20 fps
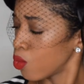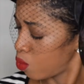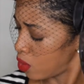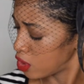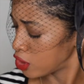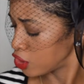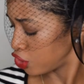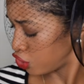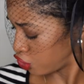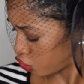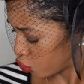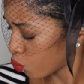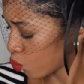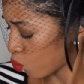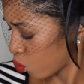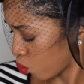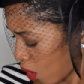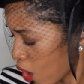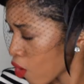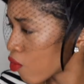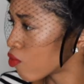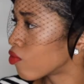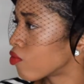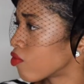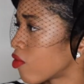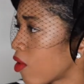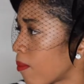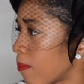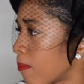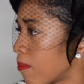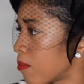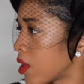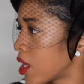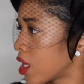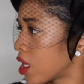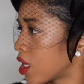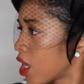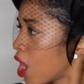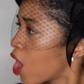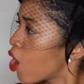what you want from
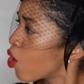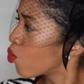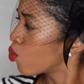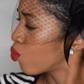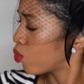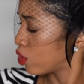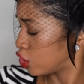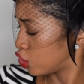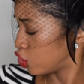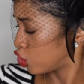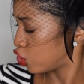me? What